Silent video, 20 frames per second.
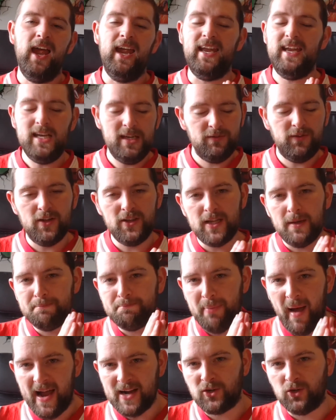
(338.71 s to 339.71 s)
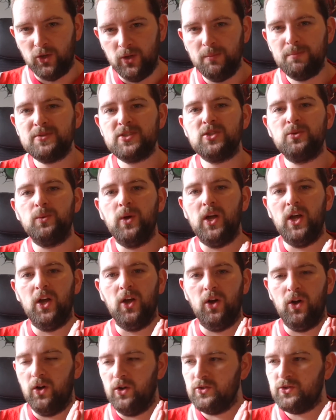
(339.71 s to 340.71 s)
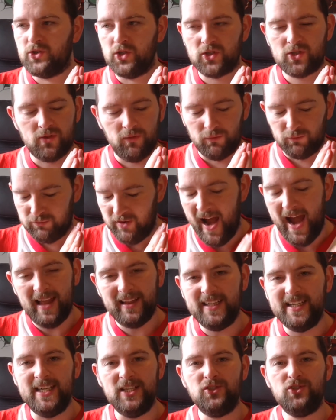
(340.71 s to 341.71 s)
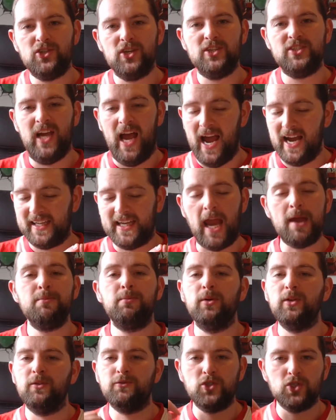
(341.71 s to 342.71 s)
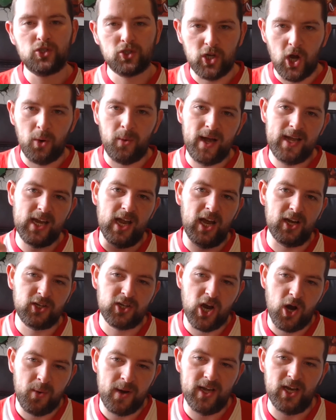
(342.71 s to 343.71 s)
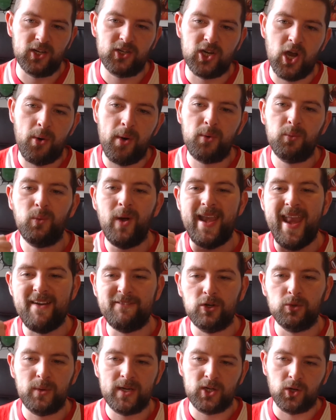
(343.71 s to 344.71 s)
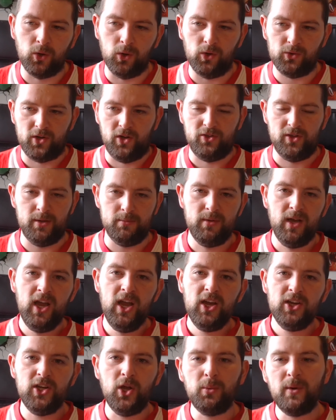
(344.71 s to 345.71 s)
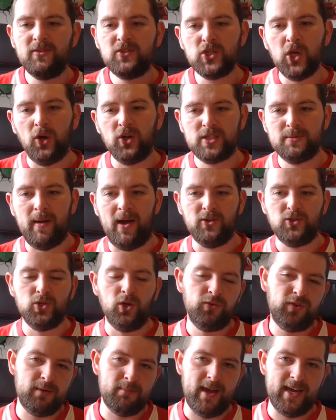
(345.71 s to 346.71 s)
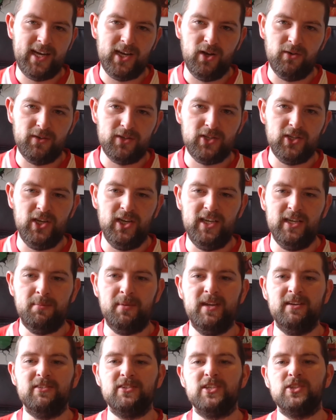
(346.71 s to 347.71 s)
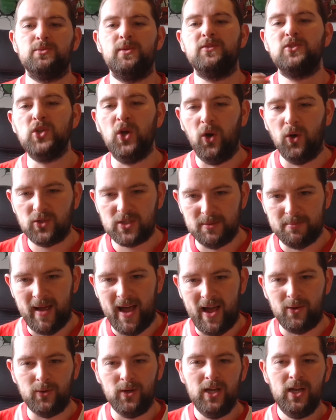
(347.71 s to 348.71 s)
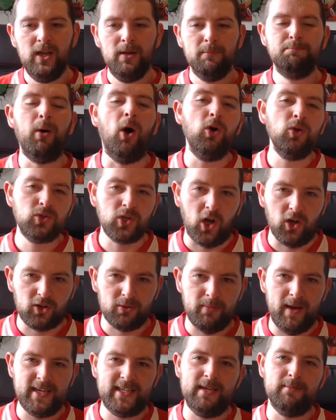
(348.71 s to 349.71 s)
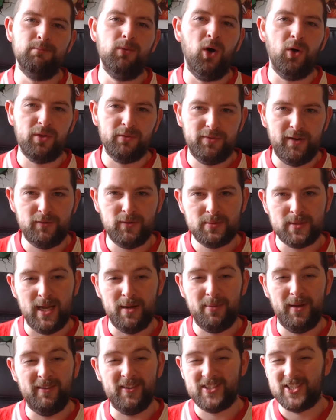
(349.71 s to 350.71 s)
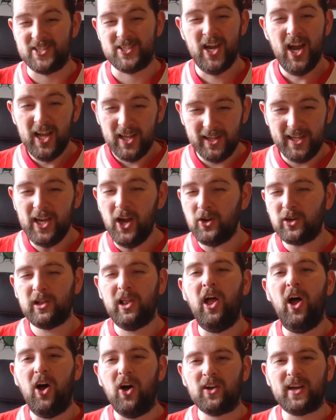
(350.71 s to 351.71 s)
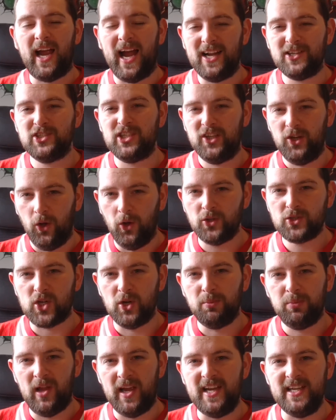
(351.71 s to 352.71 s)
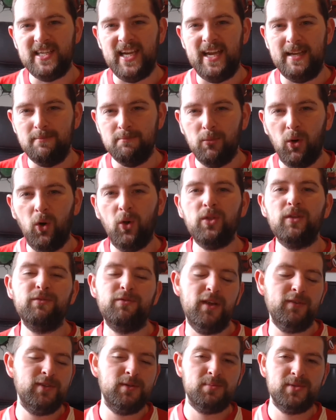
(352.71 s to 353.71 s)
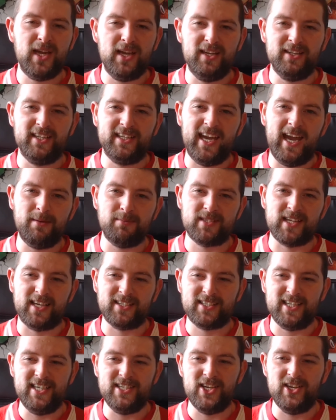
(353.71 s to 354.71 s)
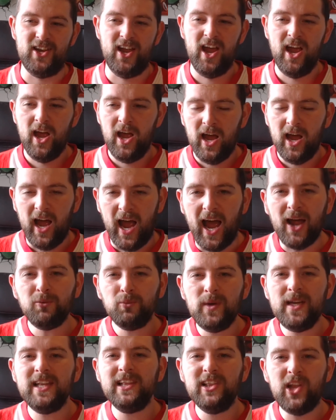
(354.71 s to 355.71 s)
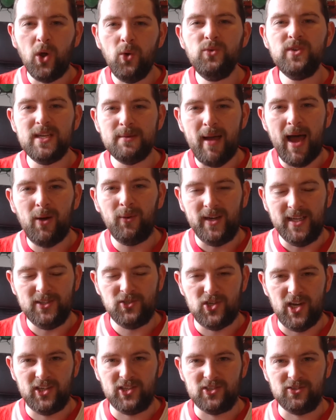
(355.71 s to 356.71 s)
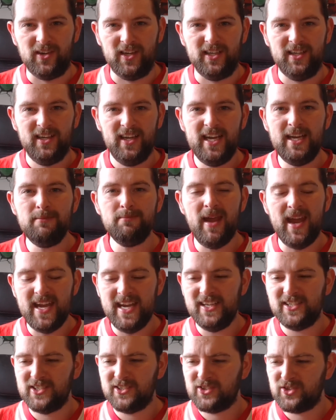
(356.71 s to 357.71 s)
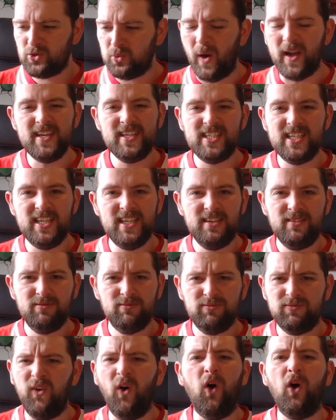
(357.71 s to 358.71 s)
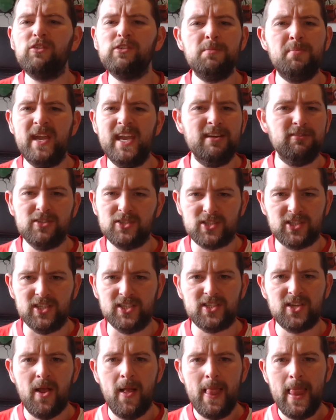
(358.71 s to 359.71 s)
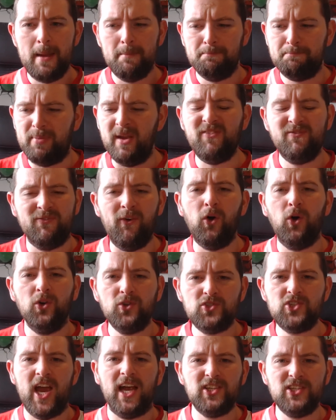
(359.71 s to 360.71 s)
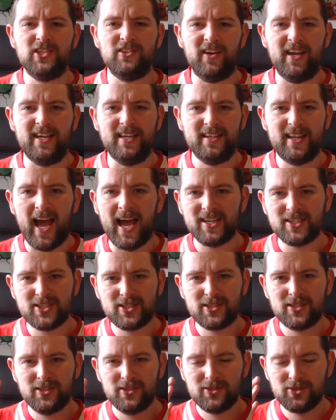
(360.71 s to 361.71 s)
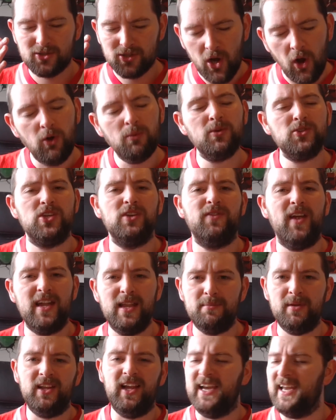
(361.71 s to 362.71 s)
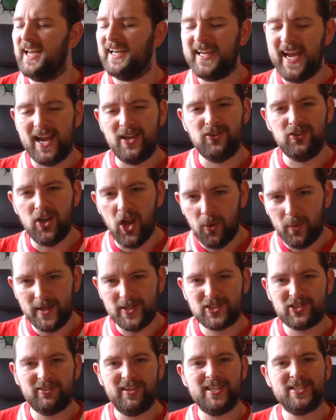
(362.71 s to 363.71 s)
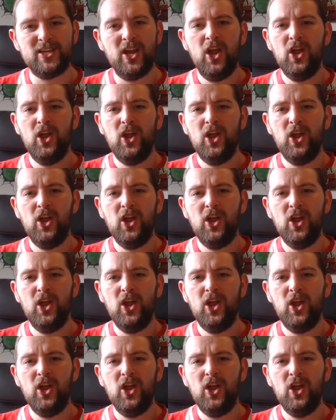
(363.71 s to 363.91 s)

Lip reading: Even the backups were just rarely injured and capable of just going and going and going whenever we called on them. You know, we've talked about Duffy making over 30 appearances. We've talked about Baldock making more than 50% appearances. Leon Clark actually also played in more than 50% of the games that season, and we loaned him out in January. He made 24 appearances before January. That's so much availability. Again, no injuries,